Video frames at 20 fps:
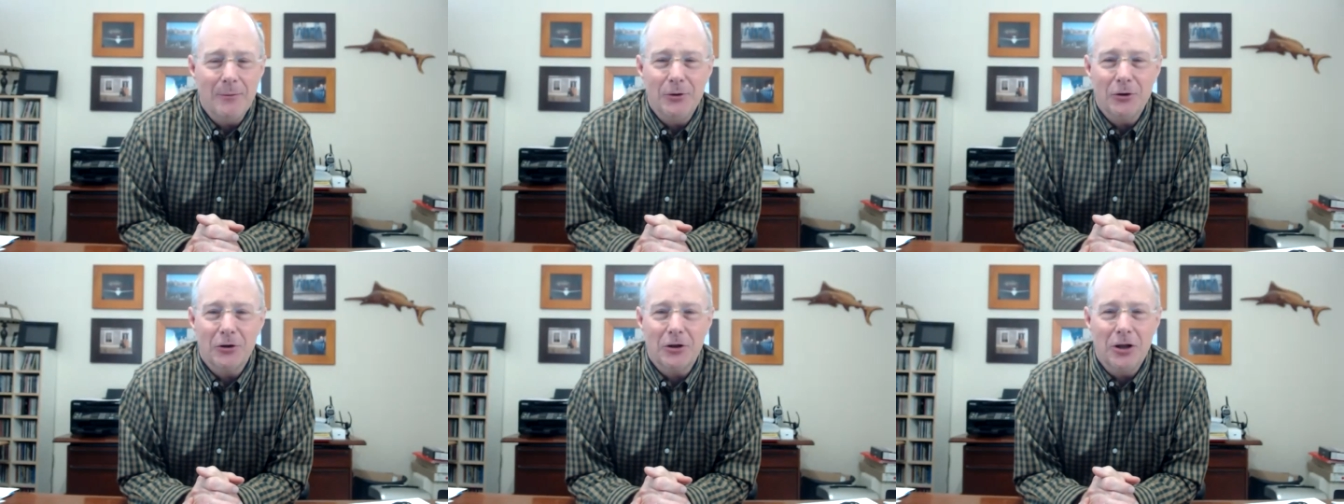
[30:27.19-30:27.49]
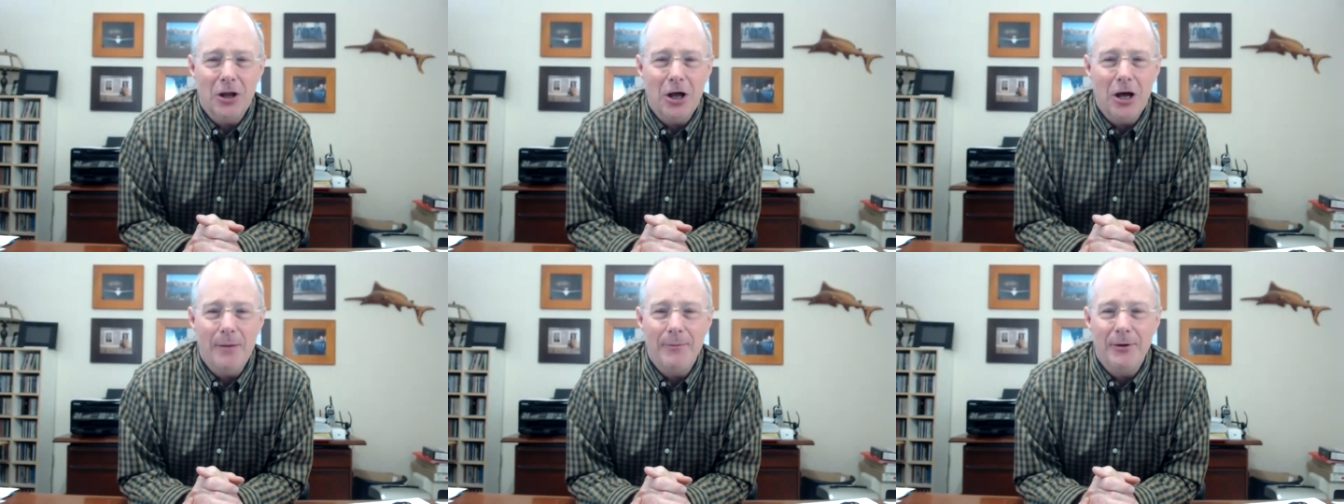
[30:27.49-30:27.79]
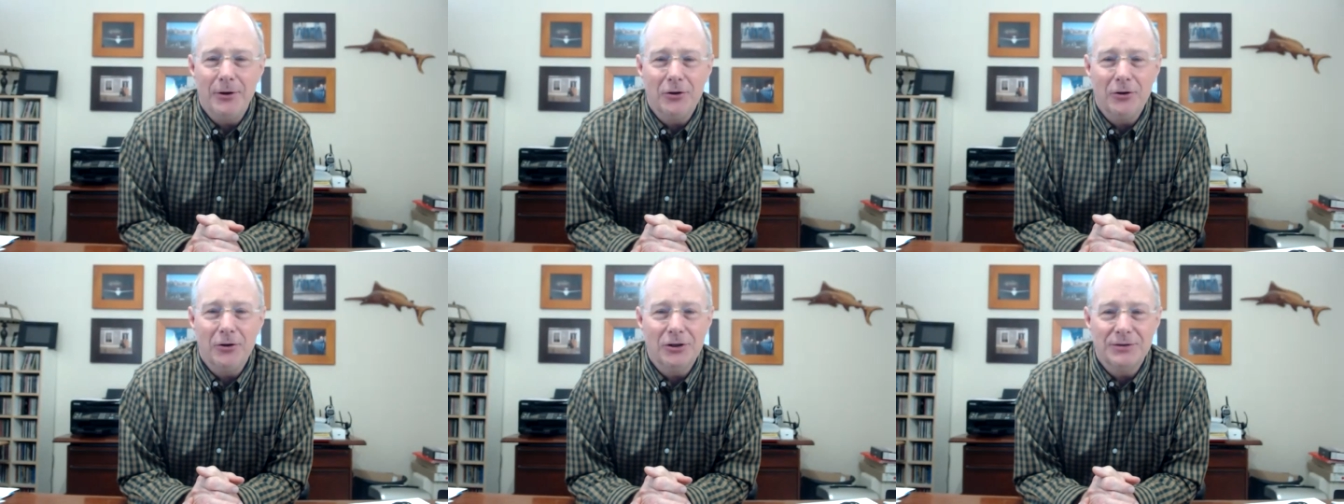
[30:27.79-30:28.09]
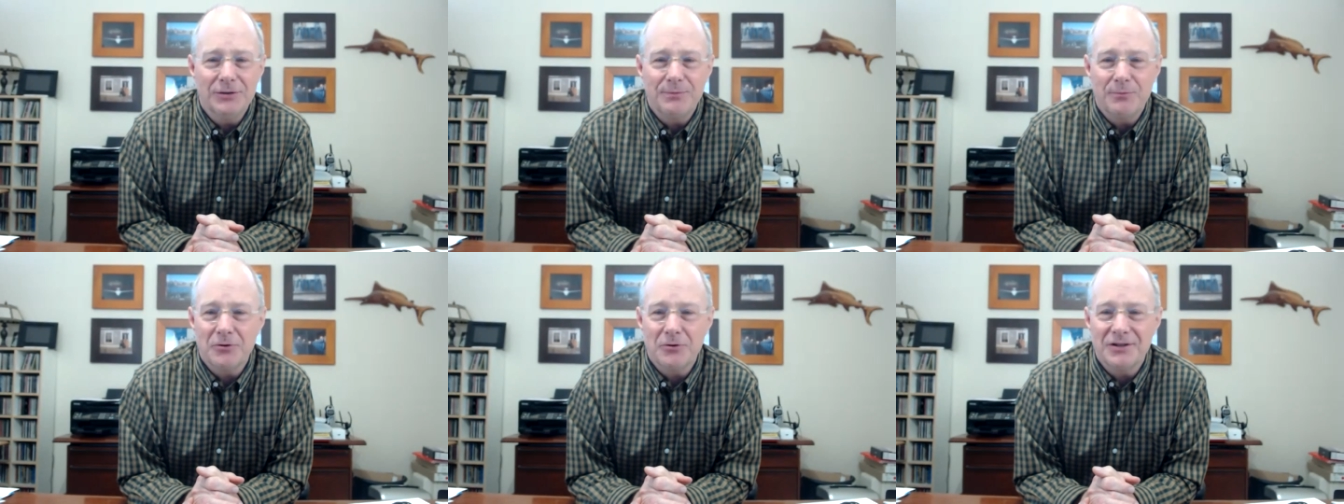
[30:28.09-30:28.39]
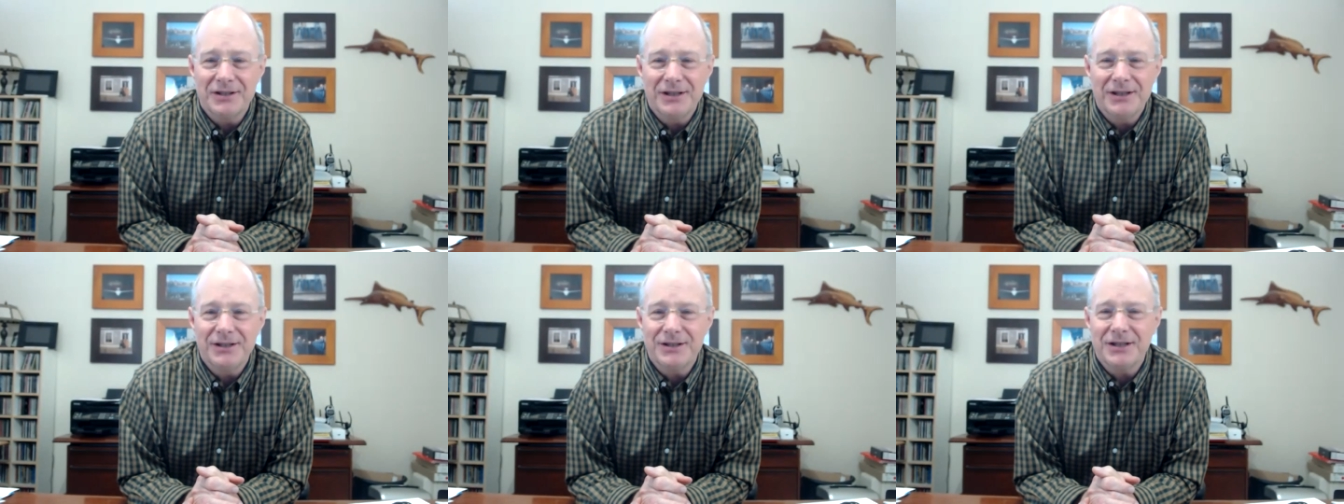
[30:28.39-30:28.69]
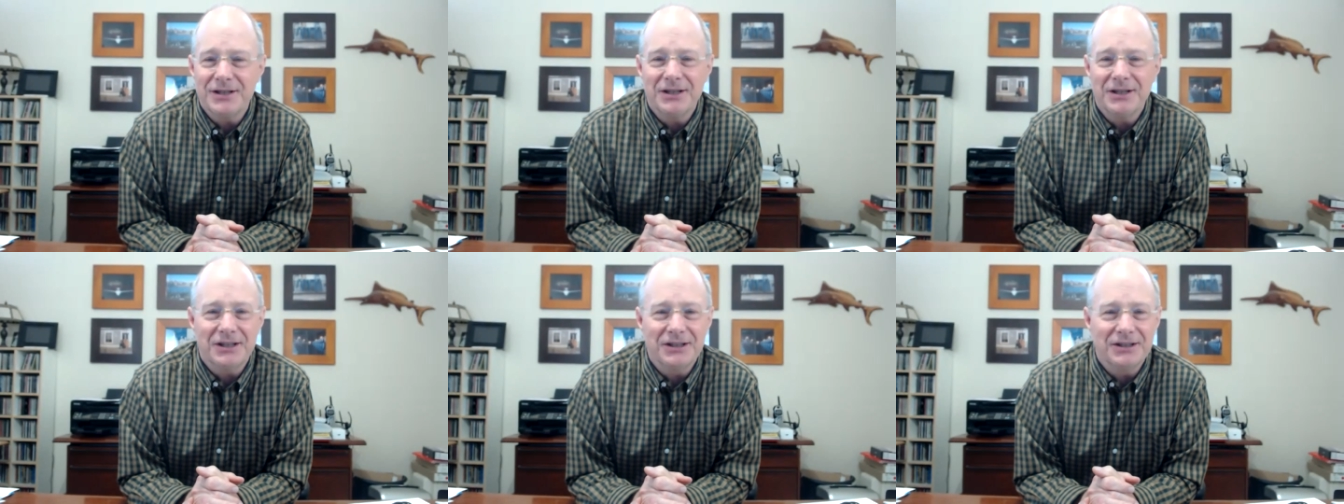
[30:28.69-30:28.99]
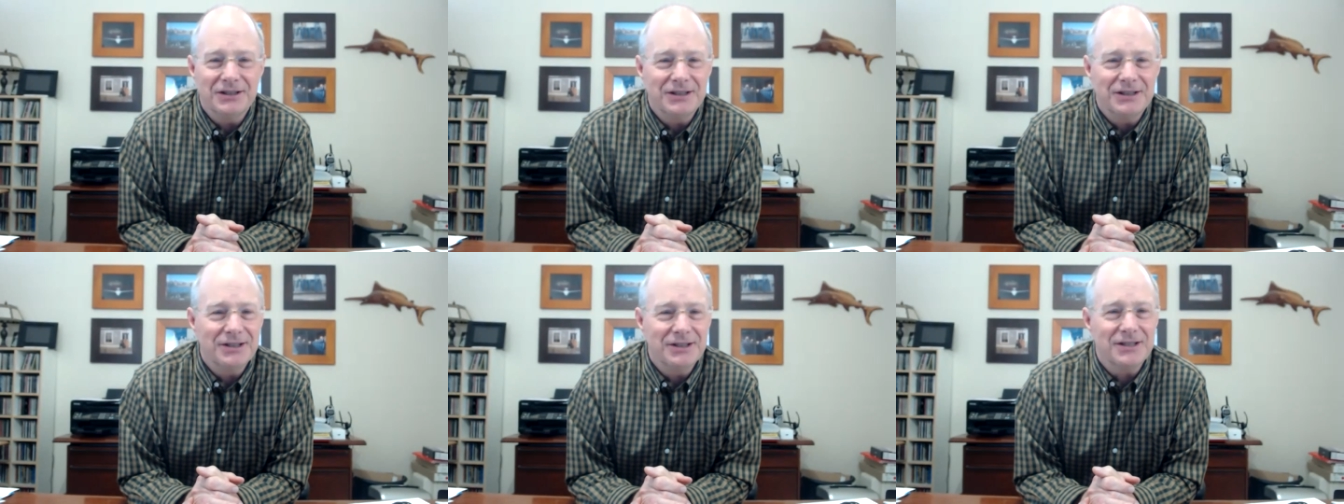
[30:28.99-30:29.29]
to your club and you're just persistent and
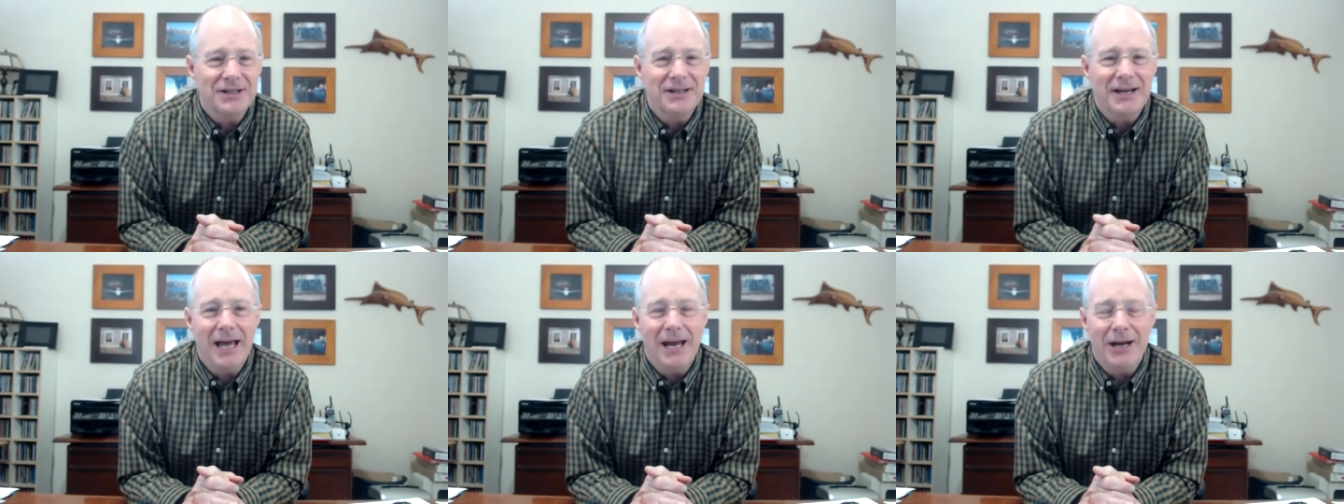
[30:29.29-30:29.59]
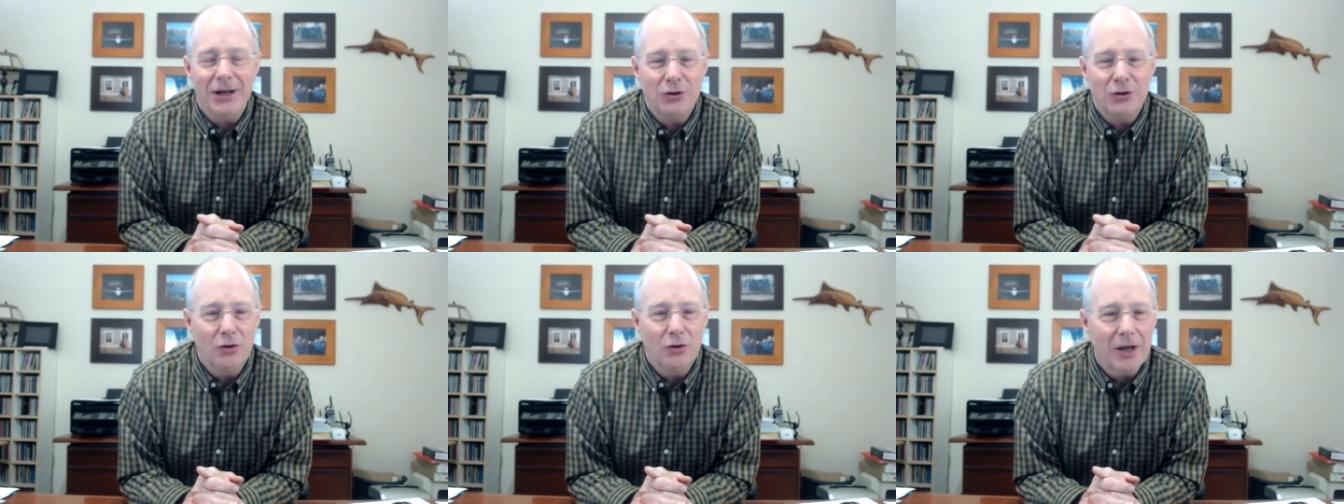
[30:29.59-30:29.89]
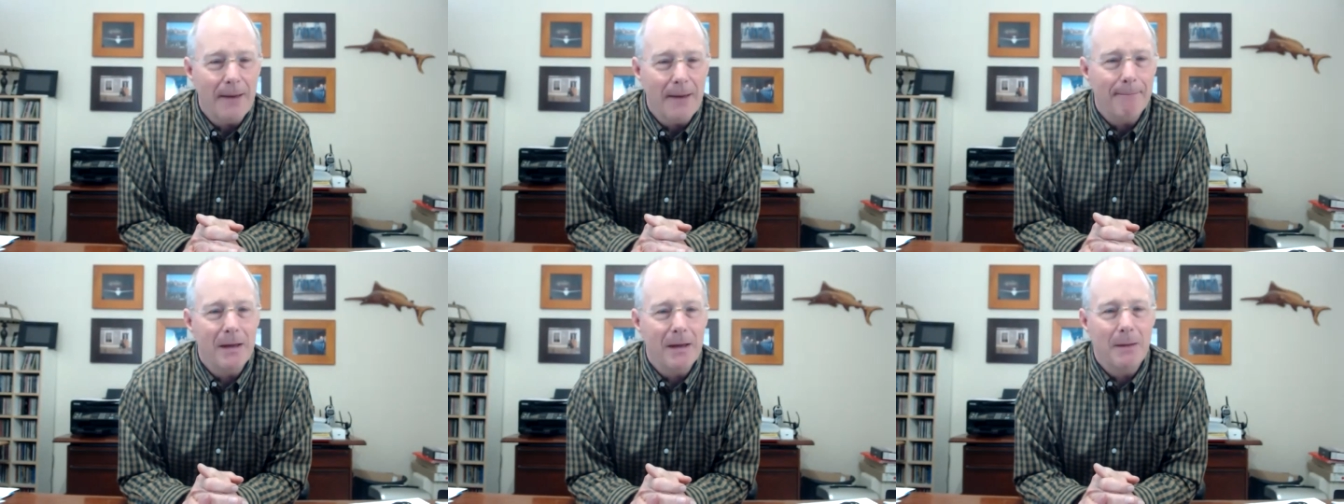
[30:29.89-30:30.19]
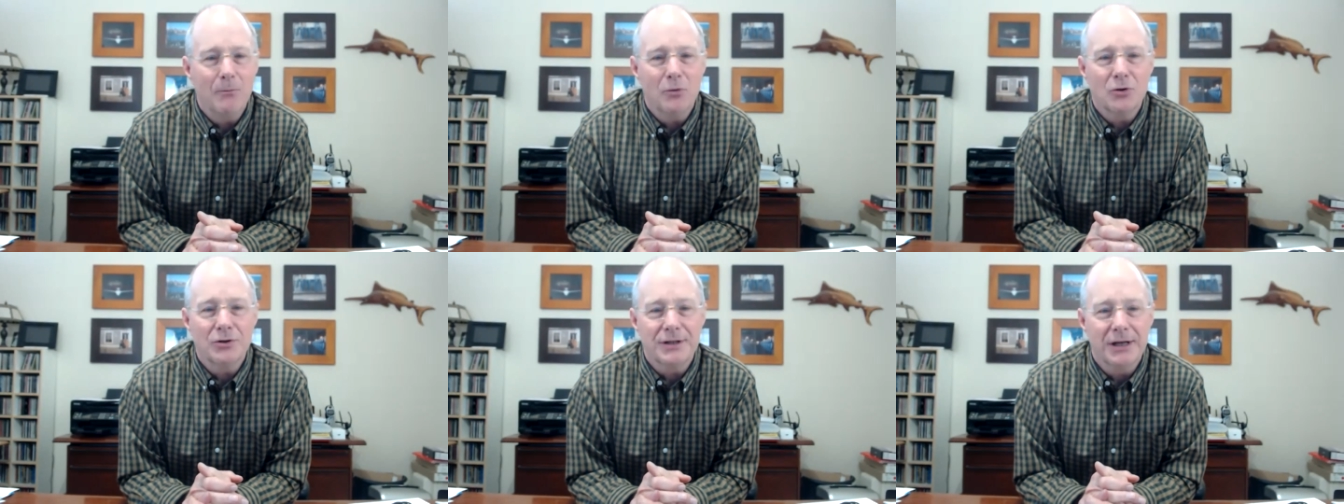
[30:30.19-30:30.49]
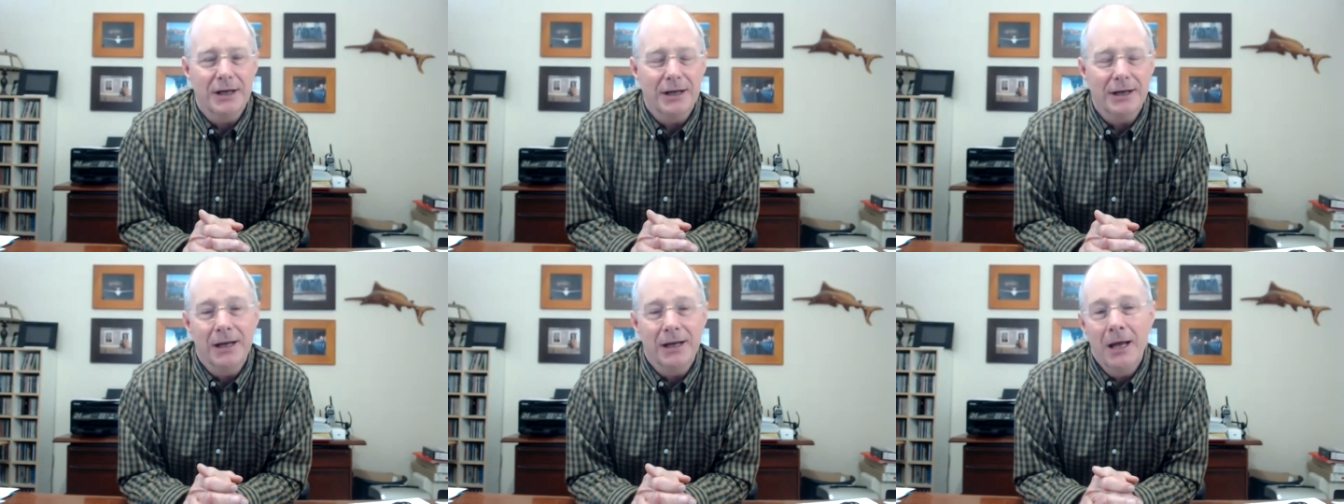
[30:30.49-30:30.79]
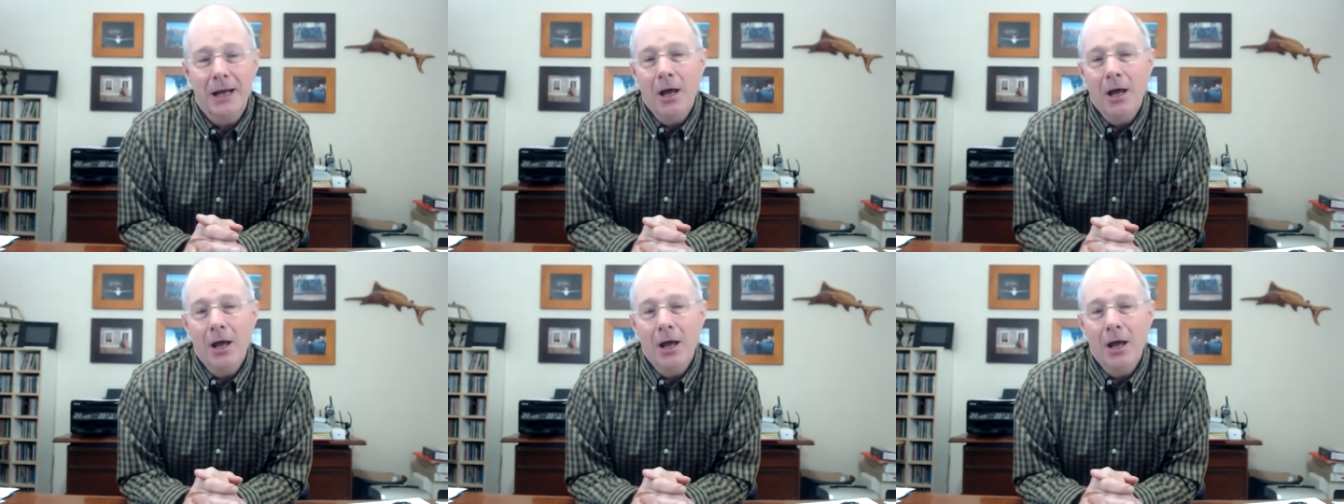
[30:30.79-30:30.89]
consistent at it, you'll get members in.